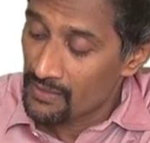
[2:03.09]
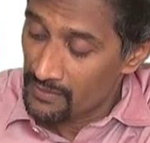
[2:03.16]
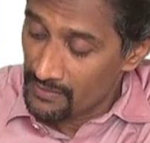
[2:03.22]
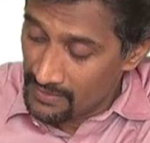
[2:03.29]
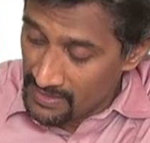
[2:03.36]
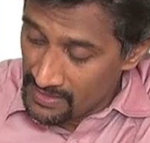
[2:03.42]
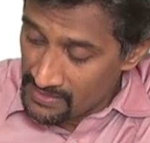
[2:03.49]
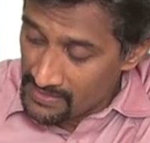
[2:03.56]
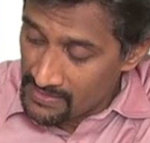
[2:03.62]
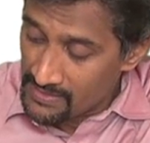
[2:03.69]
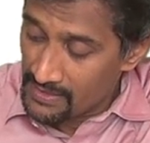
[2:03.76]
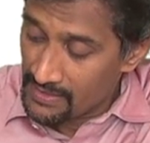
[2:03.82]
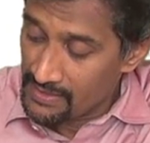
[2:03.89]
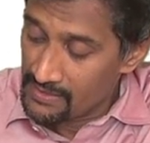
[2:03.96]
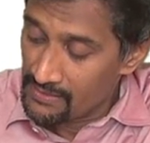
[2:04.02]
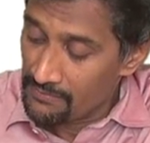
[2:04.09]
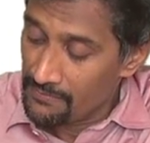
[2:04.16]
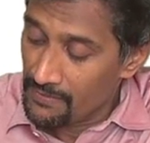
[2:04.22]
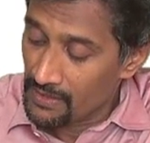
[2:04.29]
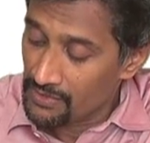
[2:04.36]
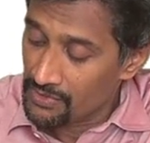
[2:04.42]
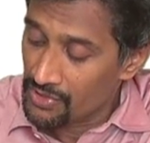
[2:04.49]
This is a
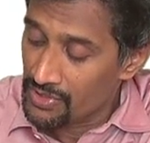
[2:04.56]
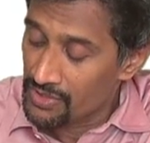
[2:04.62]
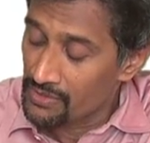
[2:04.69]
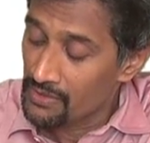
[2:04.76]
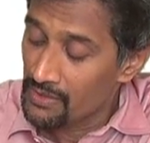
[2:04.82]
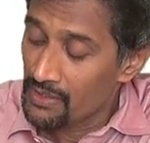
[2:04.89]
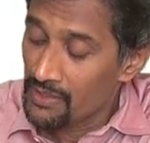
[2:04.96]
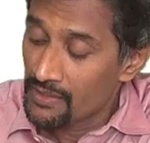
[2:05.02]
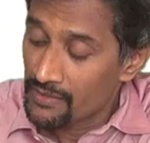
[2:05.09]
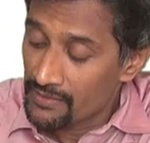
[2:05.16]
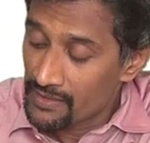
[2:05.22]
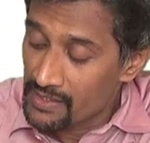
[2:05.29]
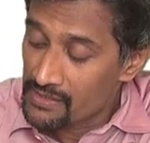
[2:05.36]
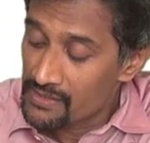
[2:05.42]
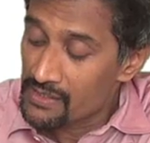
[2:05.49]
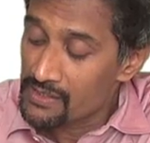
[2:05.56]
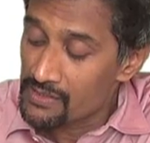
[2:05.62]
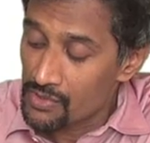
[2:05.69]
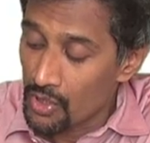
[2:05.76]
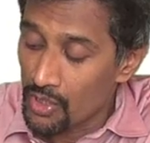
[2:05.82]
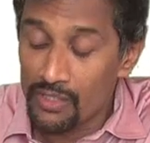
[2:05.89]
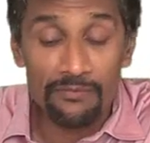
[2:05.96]
function. This is
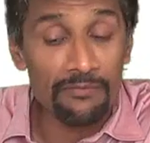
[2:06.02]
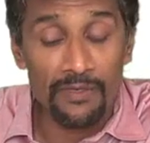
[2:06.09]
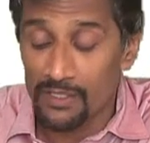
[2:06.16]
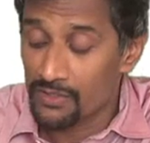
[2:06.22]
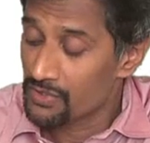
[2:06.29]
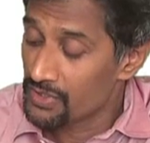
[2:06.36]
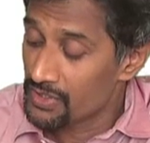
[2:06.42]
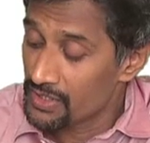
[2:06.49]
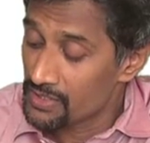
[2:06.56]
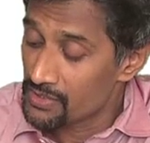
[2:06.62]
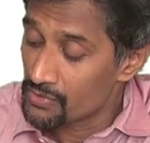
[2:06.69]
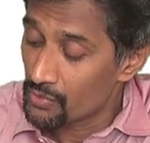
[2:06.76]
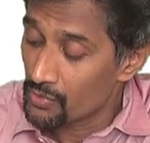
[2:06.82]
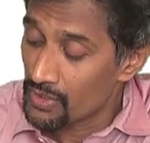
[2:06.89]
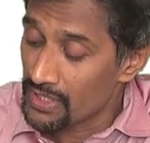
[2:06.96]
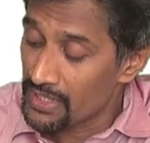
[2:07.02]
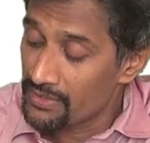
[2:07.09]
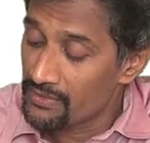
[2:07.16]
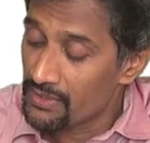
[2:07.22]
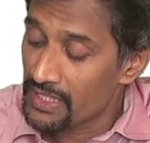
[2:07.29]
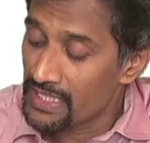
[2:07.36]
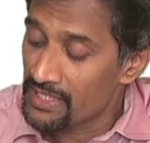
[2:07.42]
not a function. It is only
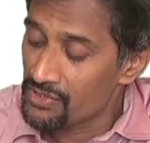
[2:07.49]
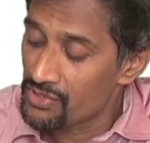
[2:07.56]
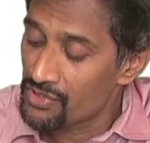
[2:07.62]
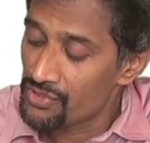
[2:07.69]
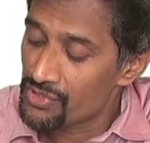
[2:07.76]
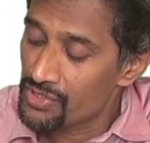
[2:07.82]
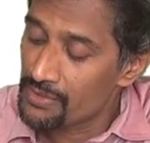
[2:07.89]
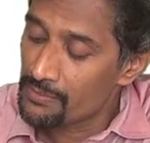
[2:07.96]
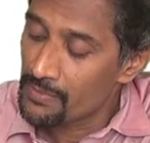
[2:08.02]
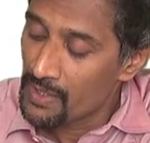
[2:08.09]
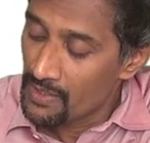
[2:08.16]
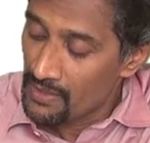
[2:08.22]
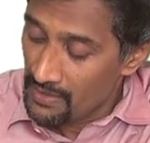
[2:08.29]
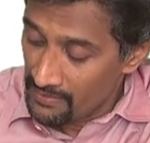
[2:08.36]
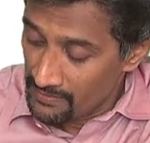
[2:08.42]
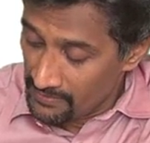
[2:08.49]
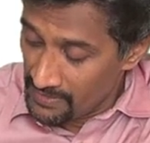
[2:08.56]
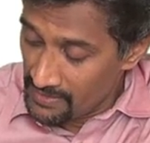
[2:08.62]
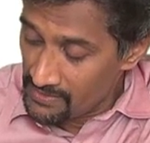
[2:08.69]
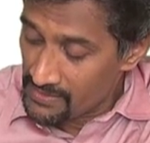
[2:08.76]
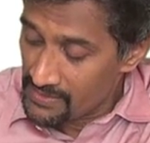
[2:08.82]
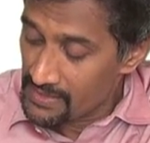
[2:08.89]
a relationship.
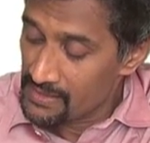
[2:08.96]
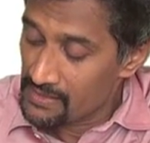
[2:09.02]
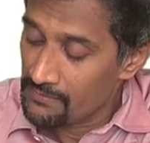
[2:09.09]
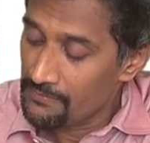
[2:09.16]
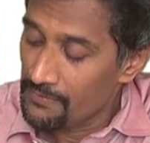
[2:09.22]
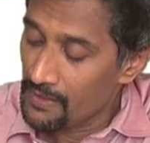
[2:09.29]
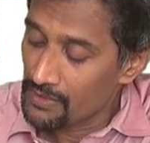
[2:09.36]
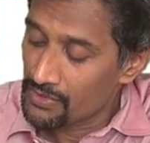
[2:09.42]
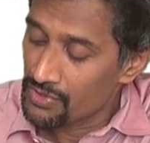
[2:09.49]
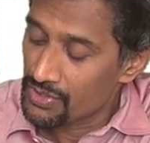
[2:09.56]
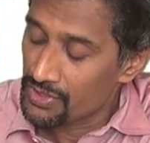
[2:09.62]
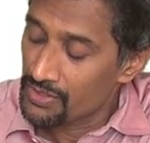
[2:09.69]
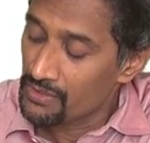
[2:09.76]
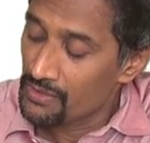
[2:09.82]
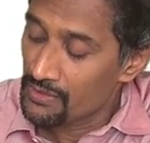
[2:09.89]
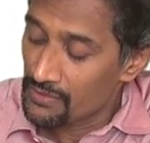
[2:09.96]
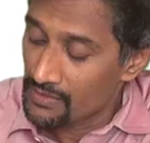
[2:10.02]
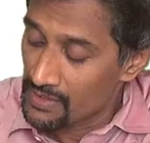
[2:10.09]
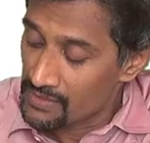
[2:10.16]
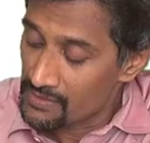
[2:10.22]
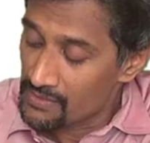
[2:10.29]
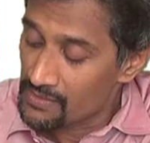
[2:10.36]
This is a function.
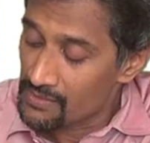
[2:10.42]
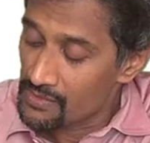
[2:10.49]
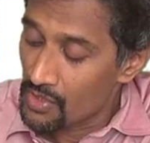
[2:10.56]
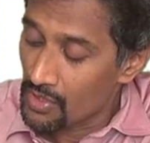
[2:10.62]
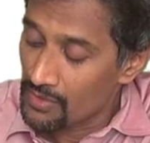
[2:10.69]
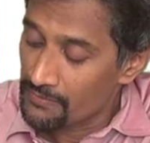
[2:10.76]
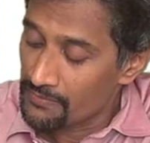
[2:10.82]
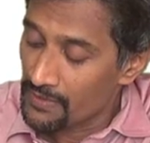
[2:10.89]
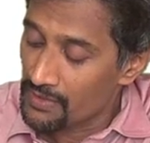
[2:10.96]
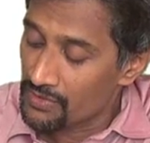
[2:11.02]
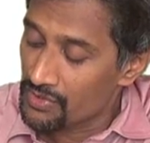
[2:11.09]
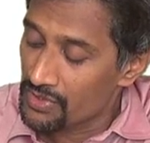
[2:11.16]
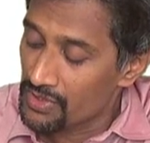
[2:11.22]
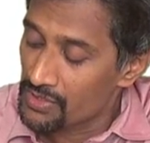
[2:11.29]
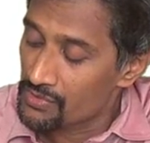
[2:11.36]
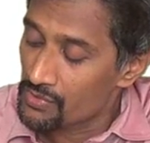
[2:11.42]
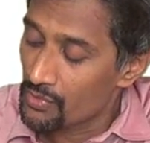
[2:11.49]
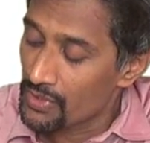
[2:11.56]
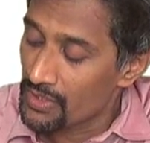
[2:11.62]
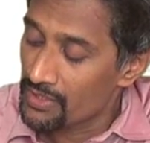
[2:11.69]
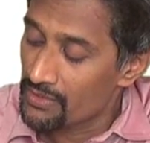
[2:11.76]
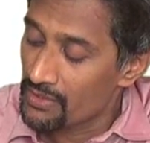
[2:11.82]
This is not a function. It's
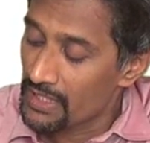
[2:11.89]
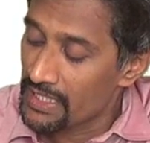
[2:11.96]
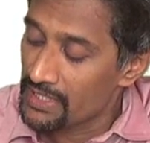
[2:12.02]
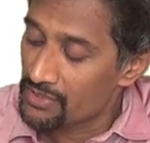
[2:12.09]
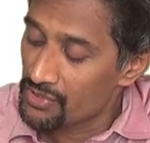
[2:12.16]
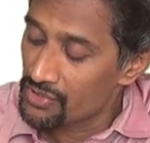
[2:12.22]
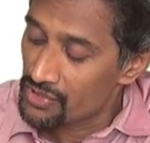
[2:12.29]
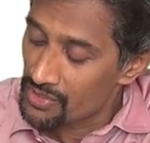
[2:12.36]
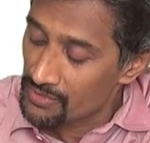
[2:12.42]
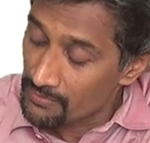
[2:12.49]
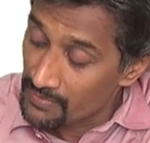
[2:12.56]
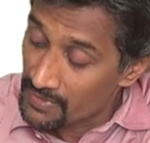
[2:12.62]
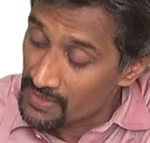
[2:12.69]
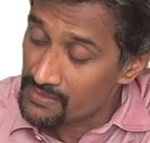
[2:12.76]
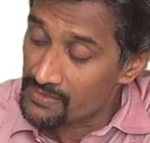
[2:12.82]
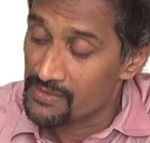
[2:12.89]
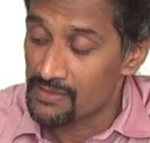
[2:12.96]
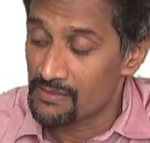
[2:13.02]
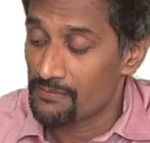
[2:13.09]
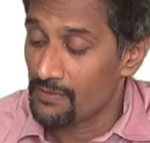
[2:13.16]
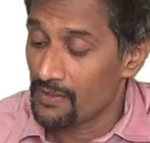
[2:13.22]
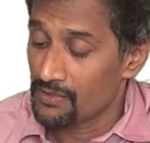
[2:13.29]
only a relationship. This is
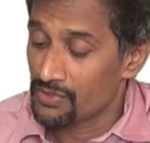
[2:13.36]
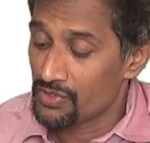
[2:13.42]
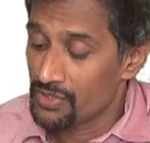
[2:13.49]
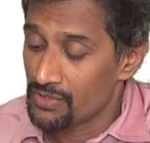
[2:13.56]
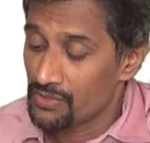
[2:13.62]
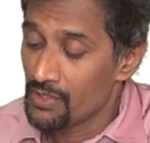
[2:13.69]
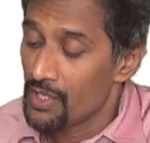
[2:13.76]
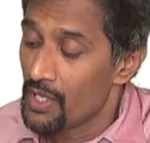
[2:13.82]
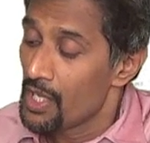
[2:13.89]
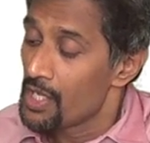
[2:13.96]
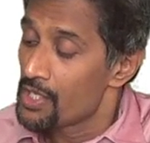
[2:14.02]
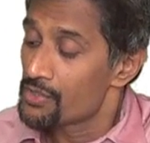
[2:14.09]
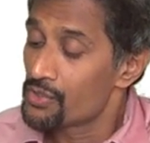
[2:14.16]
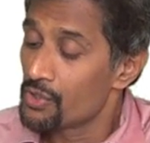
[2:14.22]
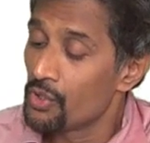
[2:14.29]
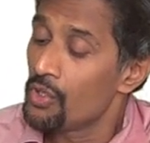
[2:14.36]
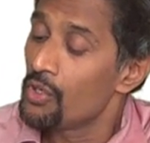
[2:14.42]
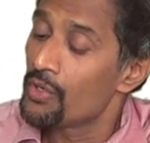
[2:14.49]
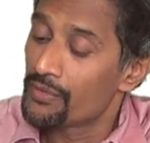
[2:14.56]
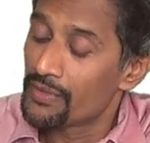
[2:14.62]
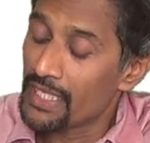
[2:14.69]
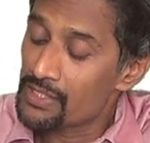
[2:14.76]
a function.
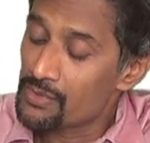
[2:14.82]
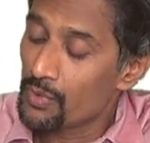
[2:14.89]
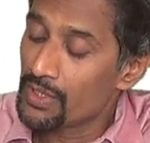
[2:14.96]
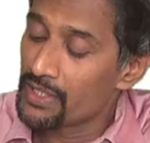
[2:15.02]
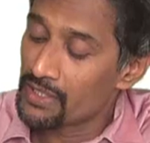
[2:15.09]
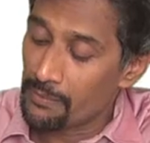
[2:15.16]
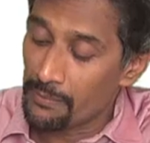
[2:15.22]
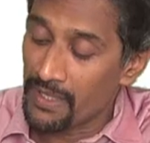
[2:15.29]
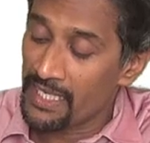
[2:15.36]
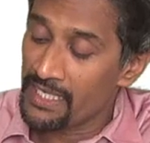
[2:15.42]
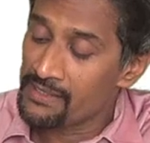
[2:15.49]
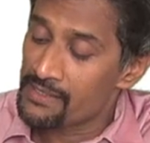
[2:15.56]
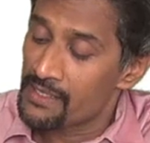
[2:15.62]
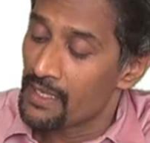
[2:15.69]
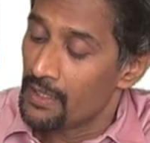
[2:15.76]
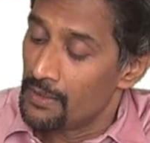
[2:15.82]
So that's what it means.